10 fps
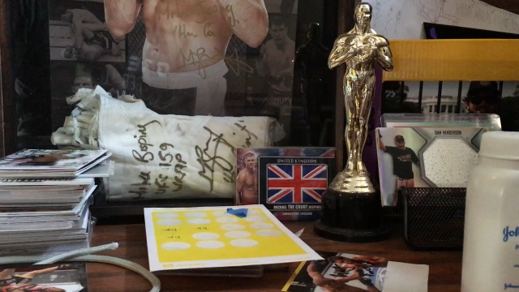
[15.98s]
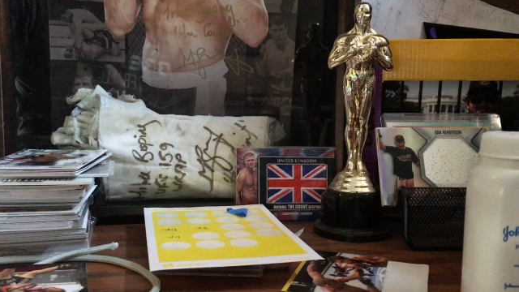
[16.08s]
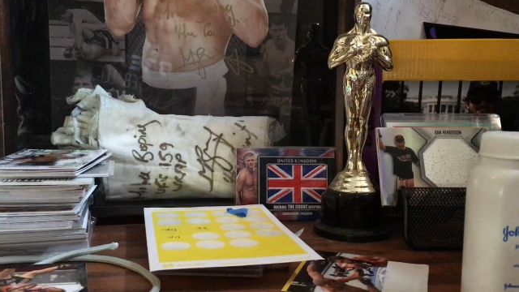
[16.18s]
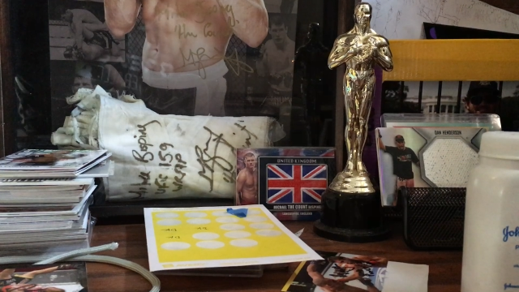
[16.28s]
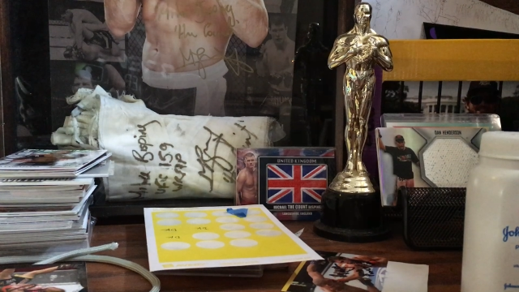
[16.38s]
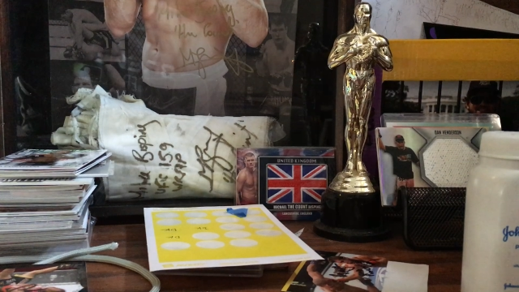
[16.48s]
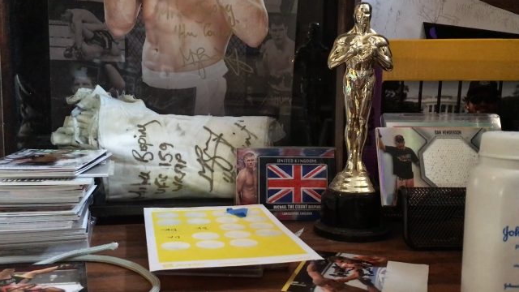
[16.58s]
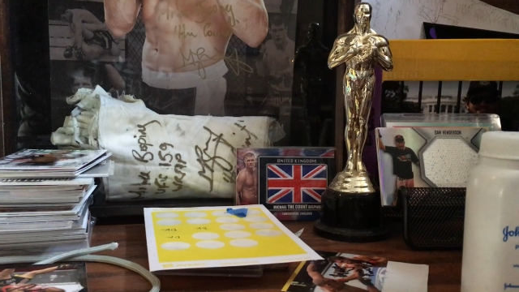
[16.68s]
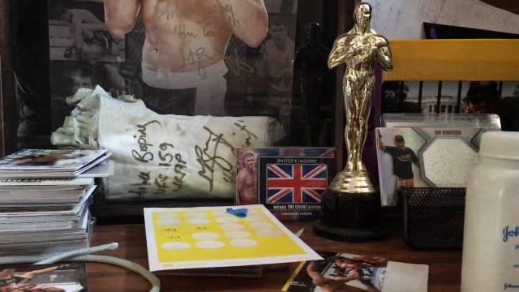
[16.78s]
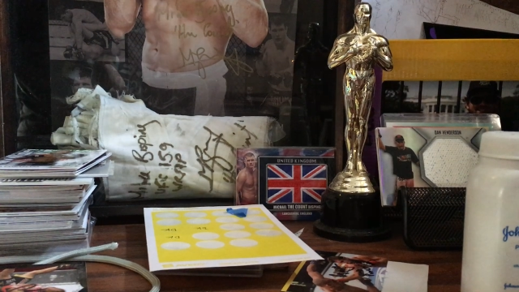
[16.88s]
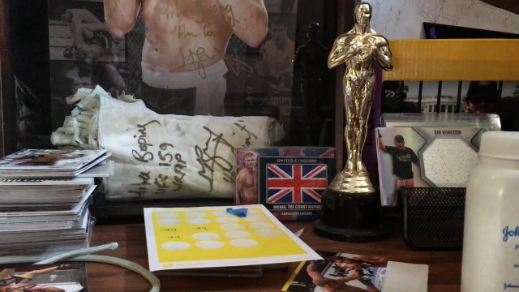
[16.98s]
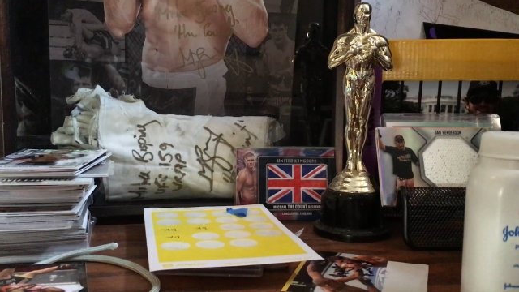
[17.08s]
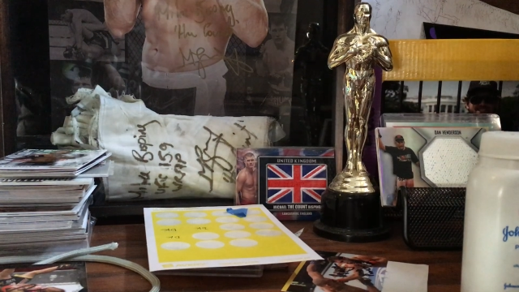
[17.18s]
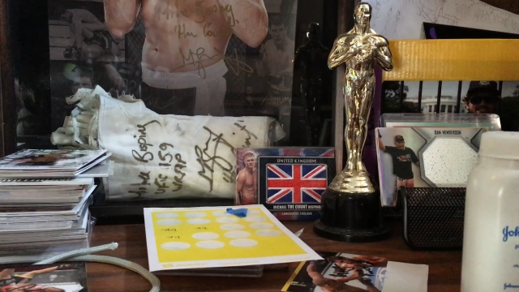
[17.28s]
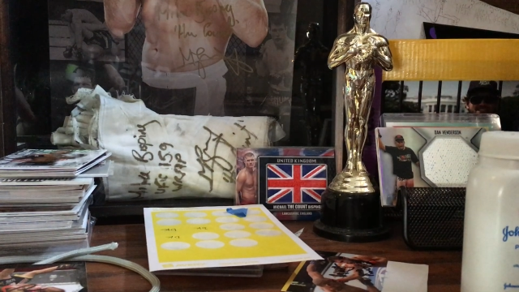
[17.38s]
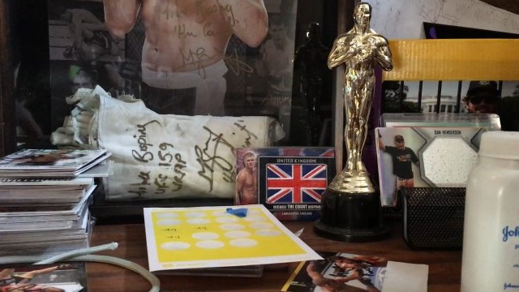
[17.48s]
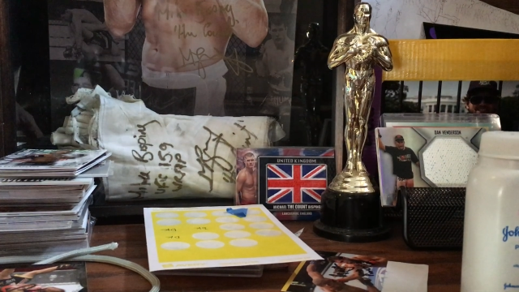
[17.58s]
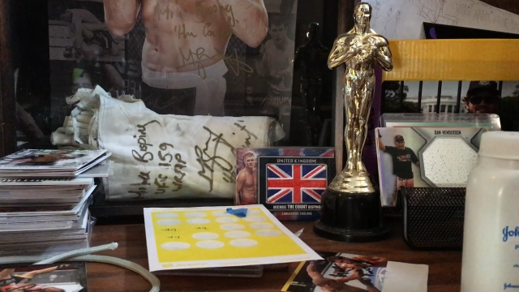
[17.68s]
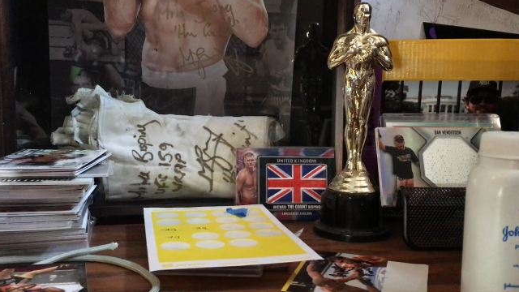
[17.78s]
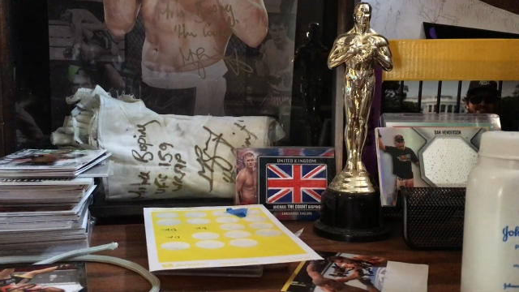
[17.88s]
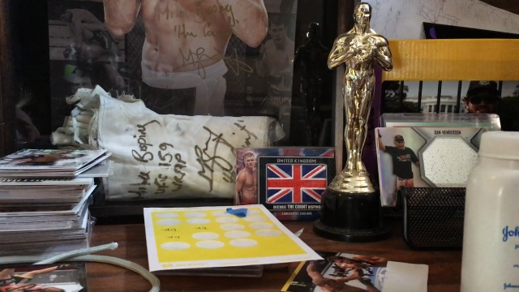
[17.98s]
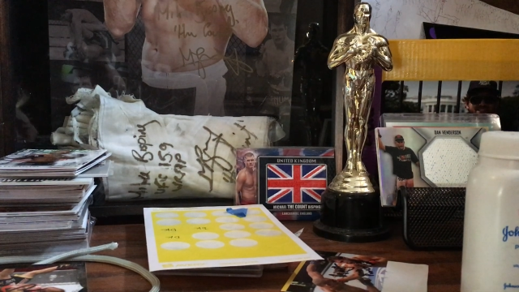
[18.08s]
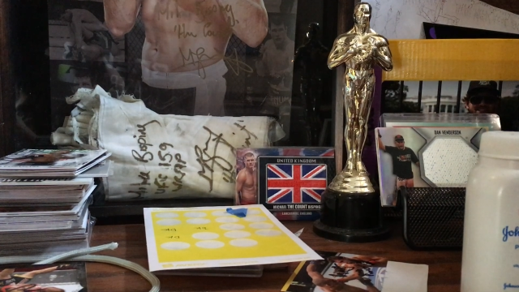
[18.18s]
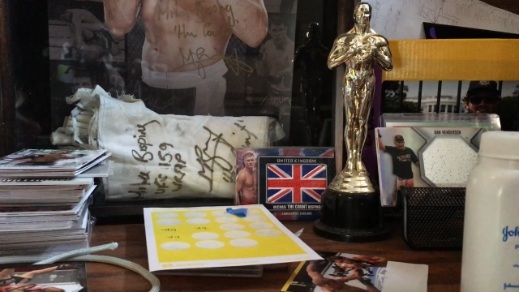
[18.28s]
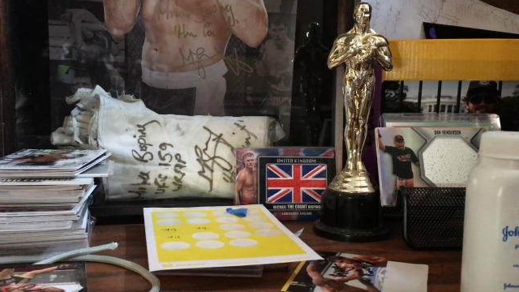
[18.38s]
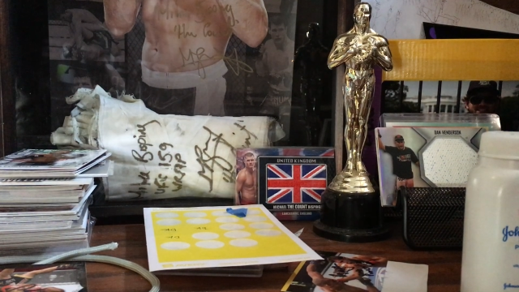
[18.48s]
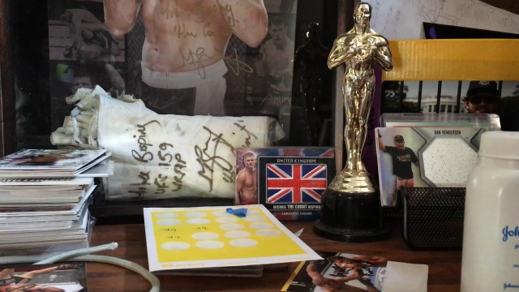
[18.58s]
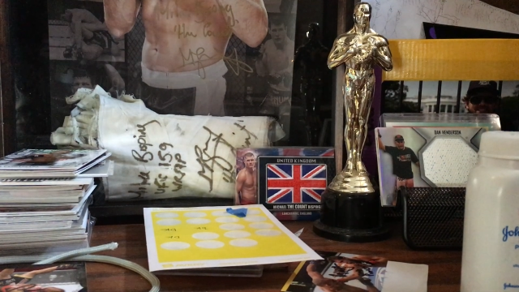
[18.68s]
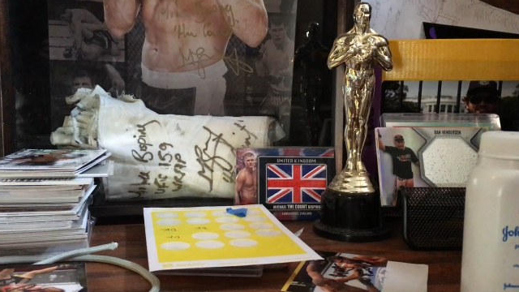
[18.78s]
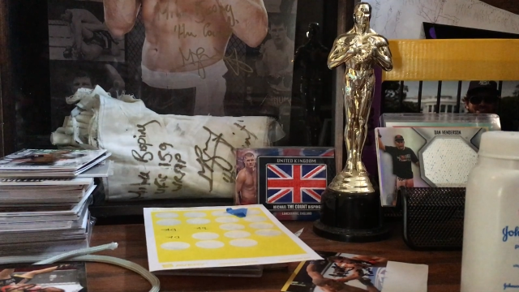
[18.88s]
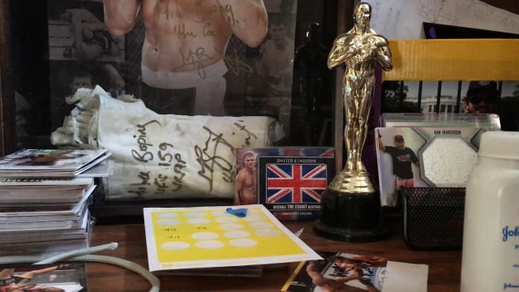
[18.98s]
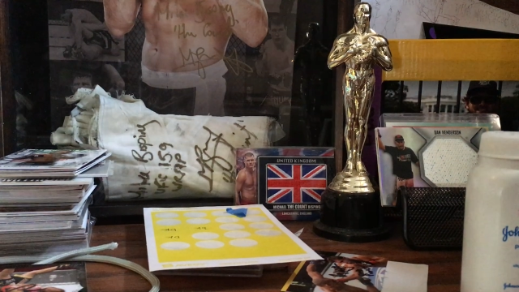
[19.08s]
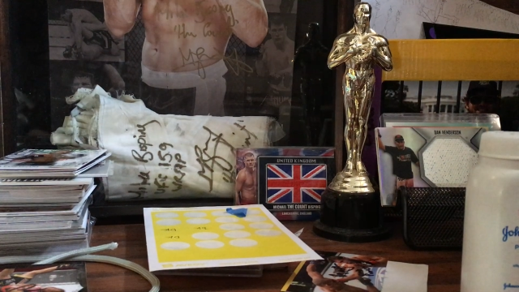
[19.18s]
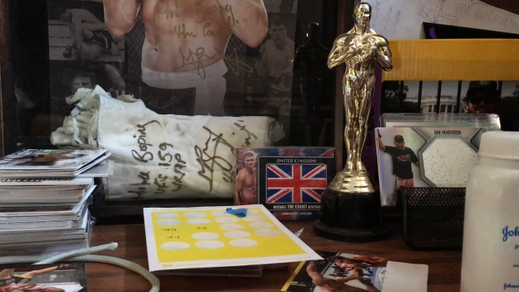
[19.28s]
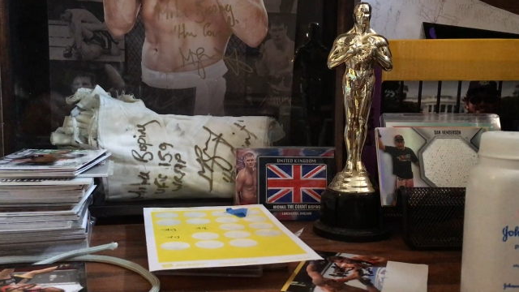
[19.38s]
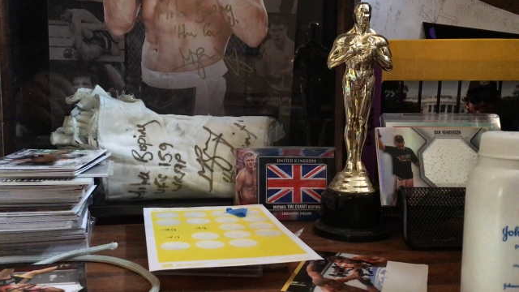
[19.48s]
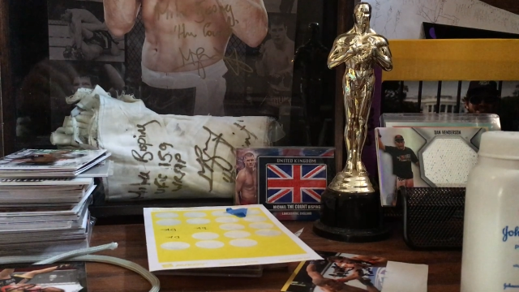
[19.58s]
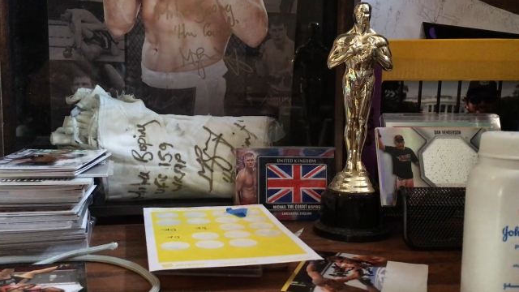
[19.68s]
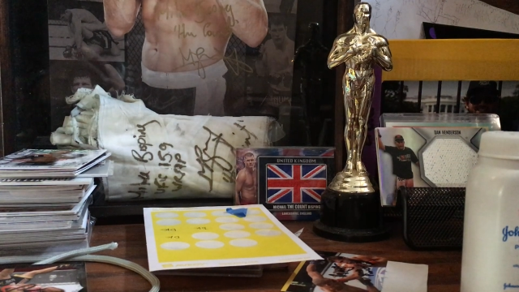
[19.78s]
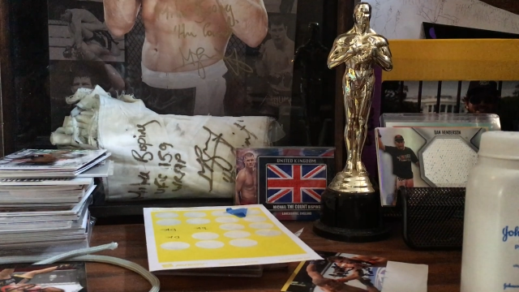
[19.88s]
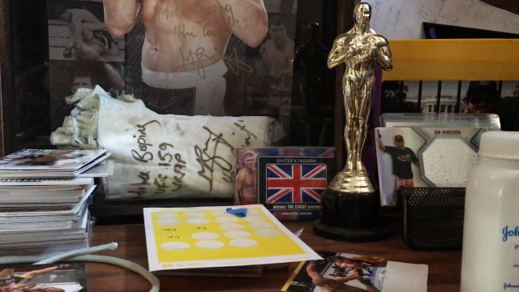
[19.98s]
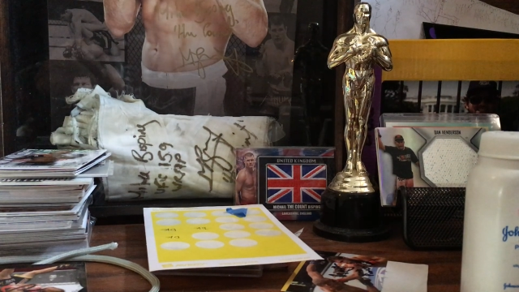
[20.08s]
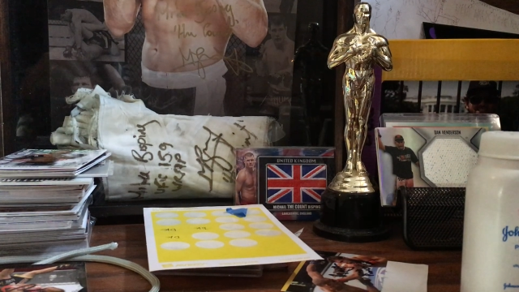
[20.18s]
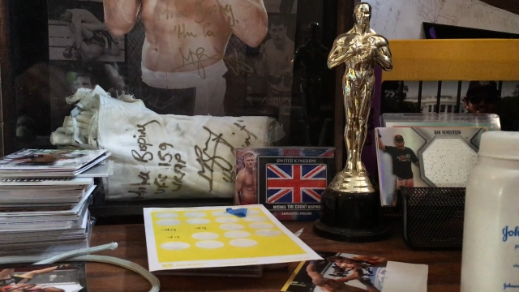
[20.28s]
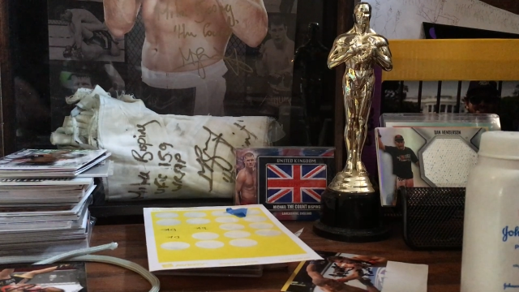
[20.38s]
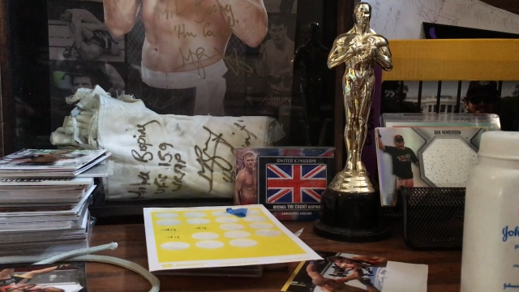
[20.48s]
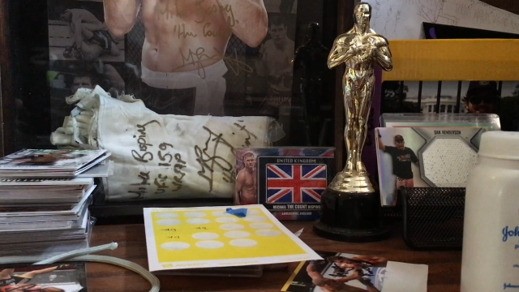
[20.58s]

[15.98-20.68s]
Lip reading: Nobody's mouth can be seen.